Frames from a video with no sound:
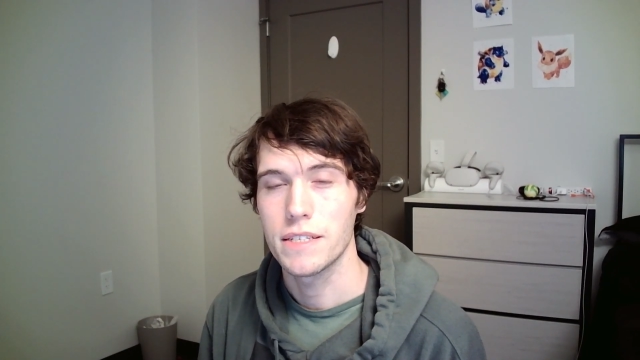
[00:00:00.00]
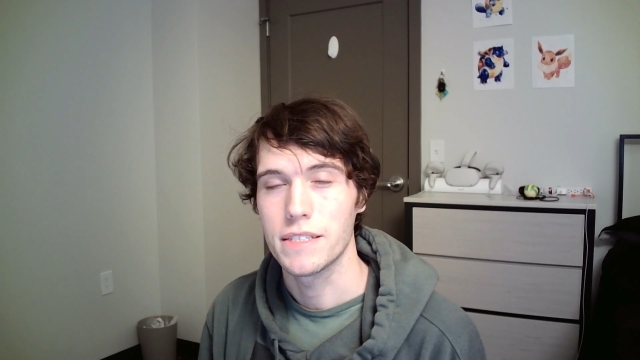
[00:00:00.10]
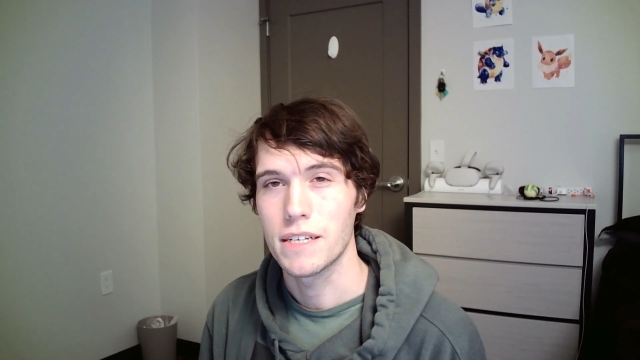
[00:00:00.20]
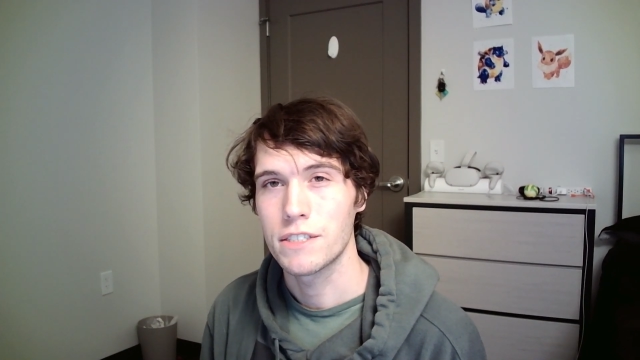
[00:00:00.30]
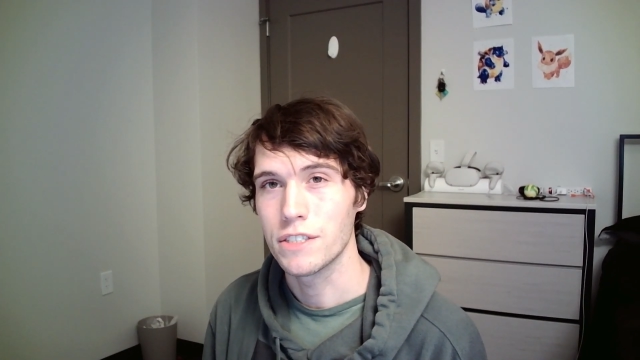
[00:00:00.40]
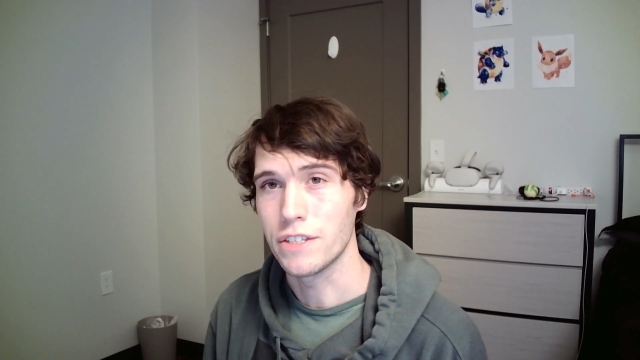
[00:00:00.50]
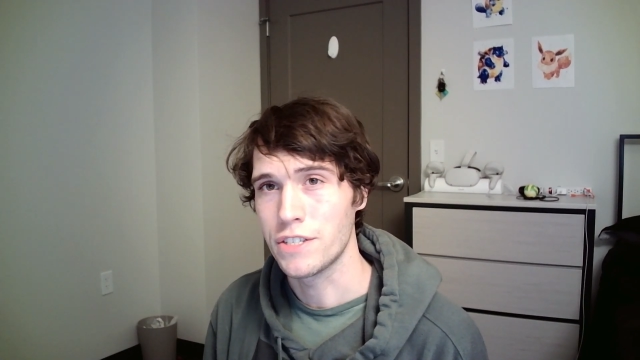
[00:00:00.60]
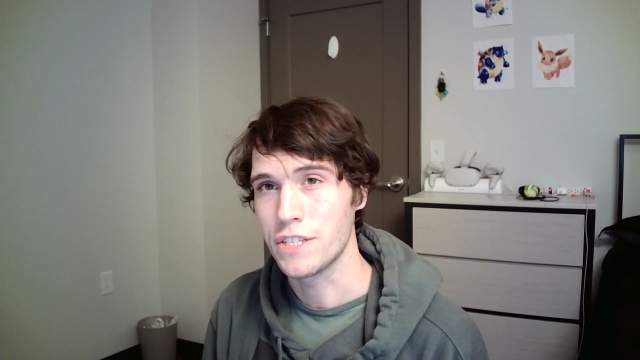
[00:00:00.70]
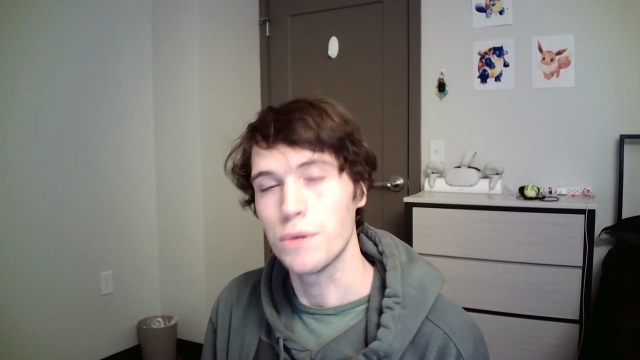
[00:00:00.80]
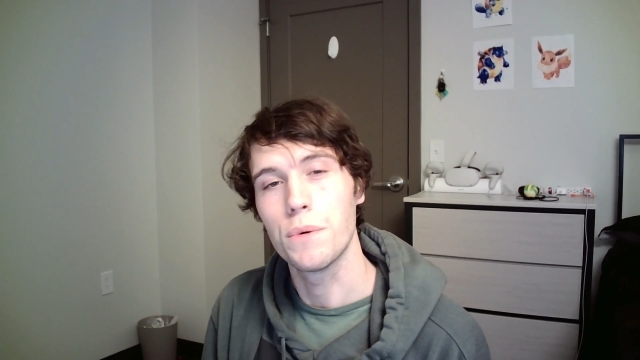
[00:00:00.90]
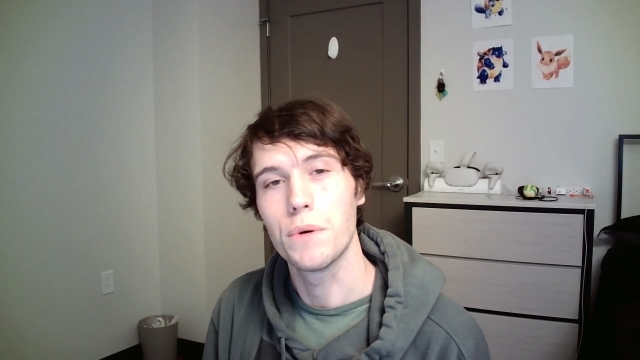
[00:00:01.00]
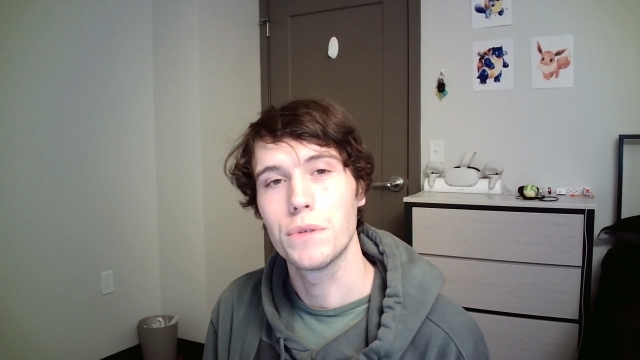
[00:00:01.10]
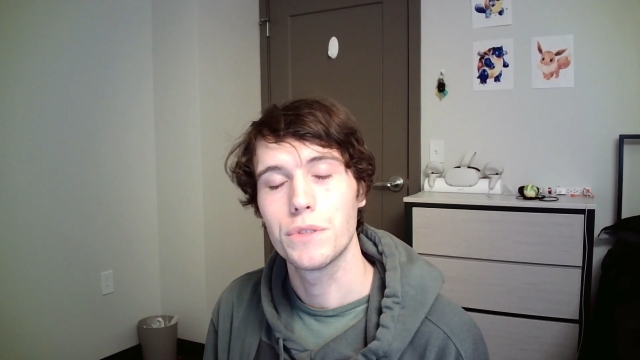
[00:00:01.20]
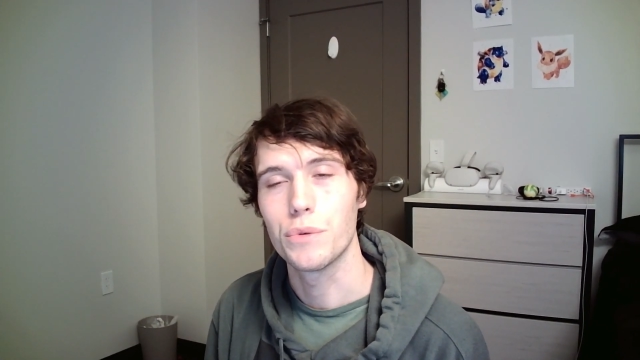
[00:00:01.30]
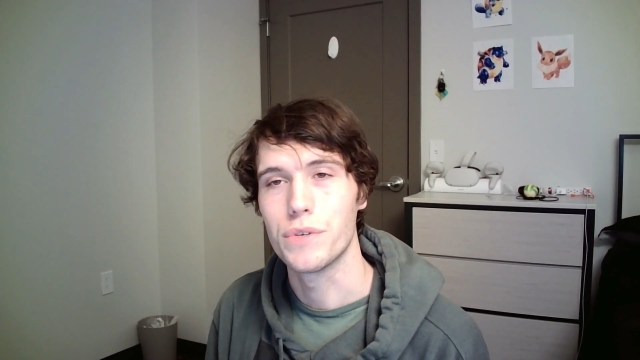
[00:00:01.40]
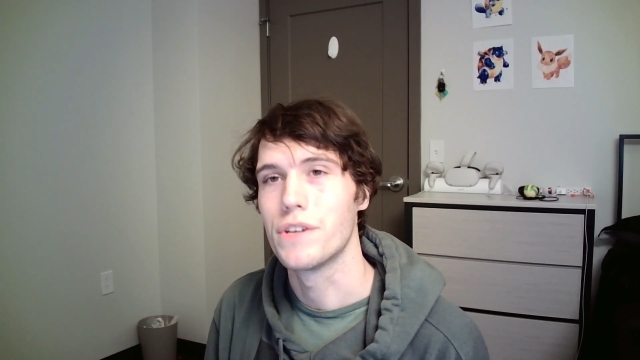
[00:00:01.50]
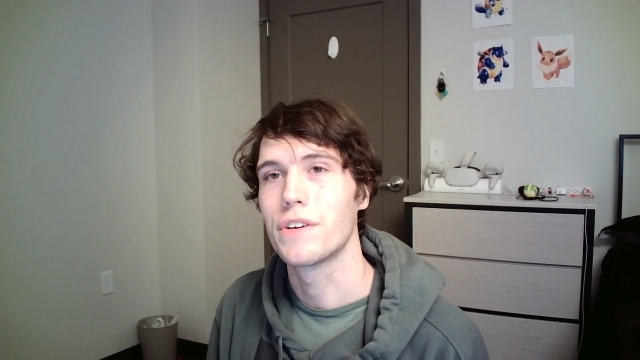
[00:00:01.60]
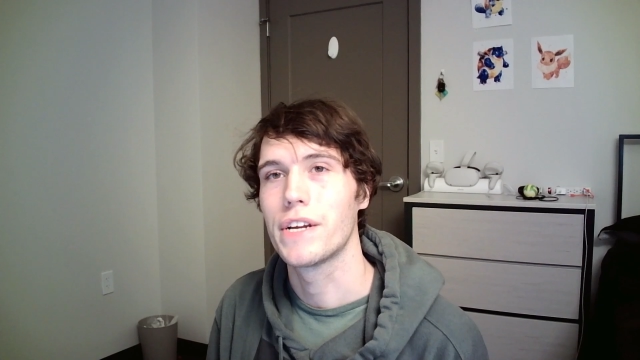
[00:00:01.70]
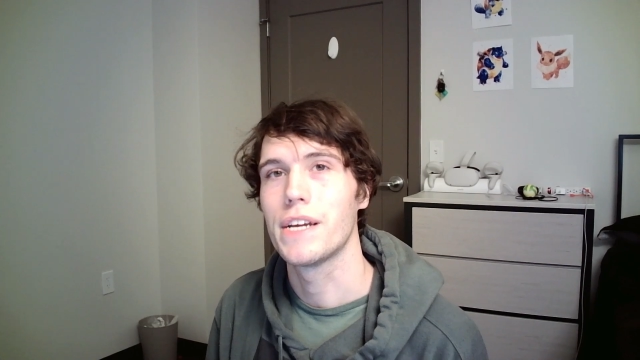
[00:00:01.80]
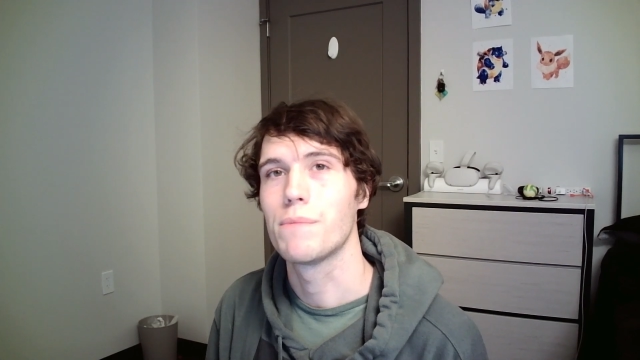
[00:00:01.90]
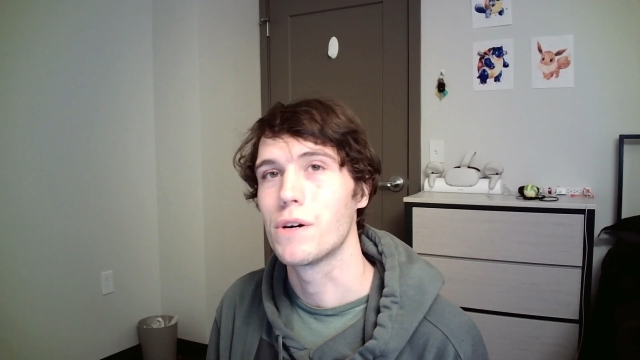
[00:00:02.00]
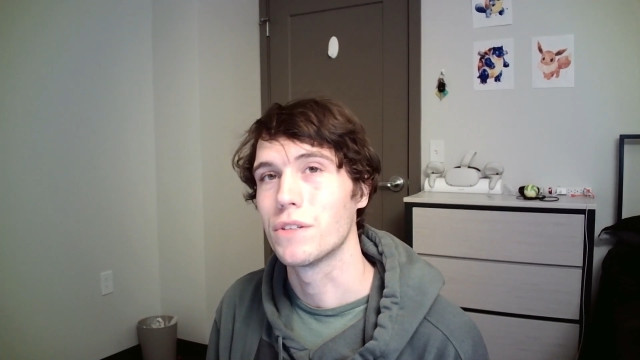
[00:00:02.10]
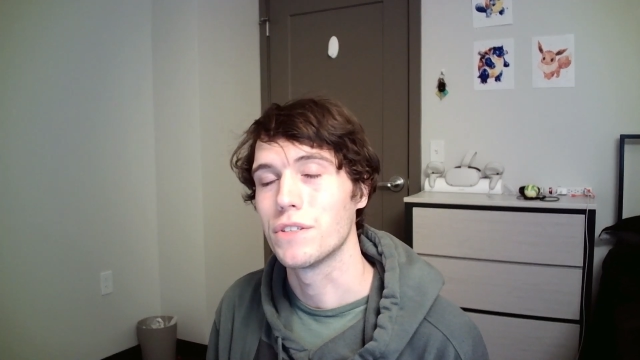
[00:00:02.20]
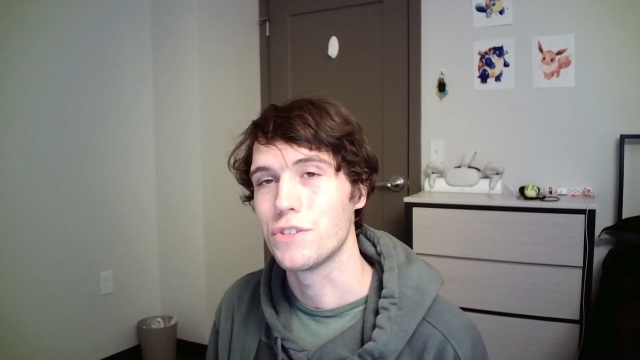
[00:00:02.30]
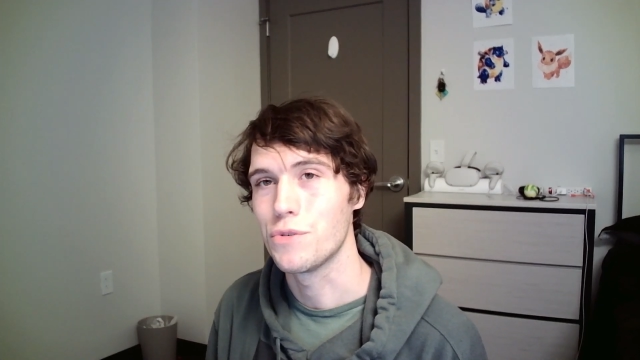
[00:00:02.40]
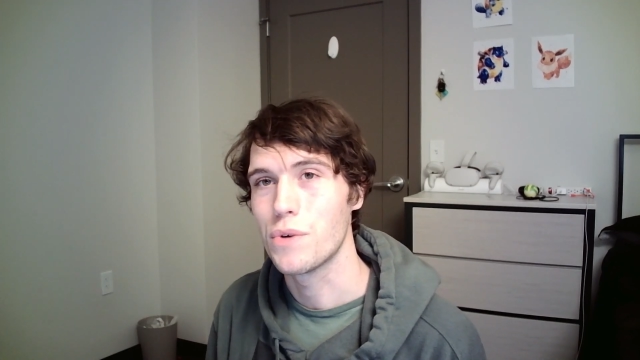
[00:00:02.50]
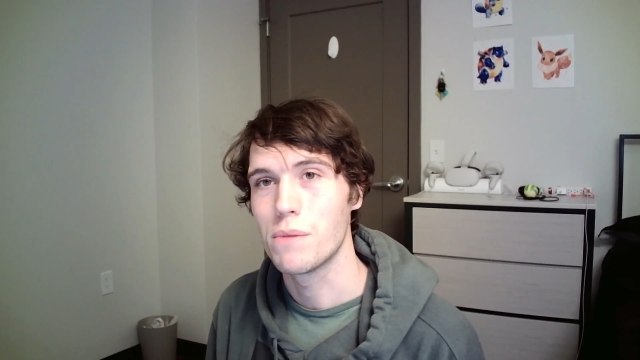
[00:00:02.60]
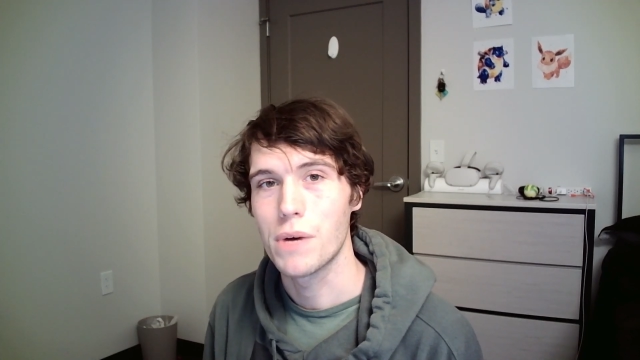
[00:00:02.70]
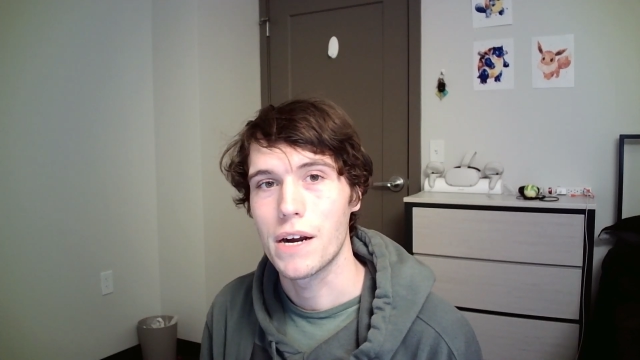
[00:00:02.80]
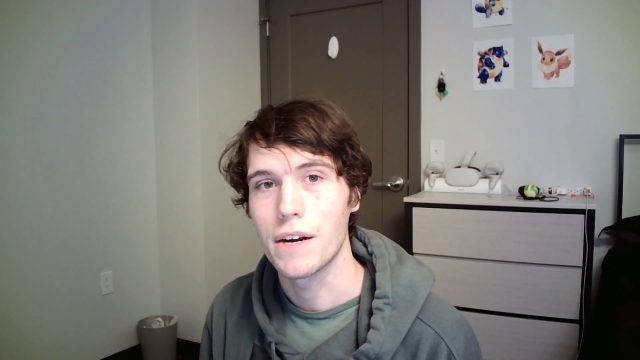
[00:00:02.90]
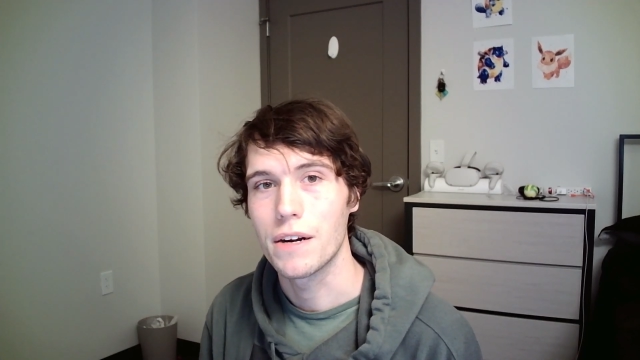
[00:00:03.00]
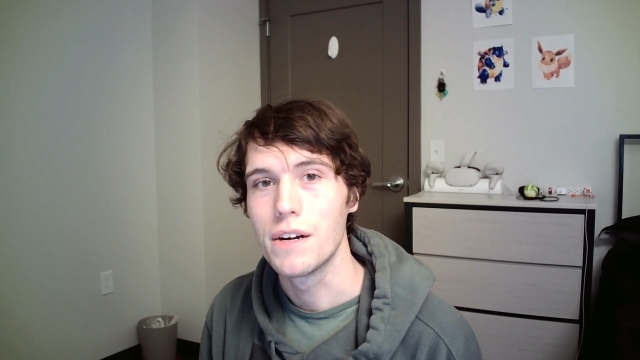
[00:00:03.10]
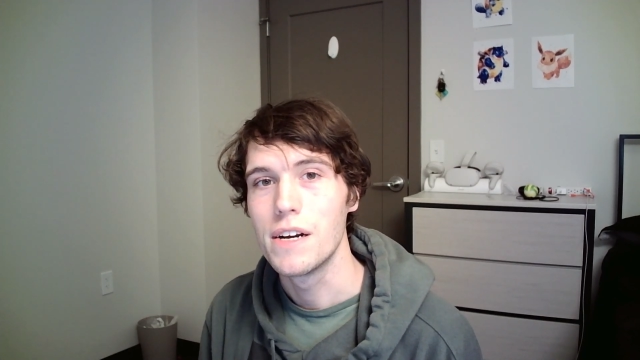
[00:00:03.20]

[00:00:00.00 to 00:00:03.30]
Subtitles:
it's actually a sequel to another game called Zoo Empire,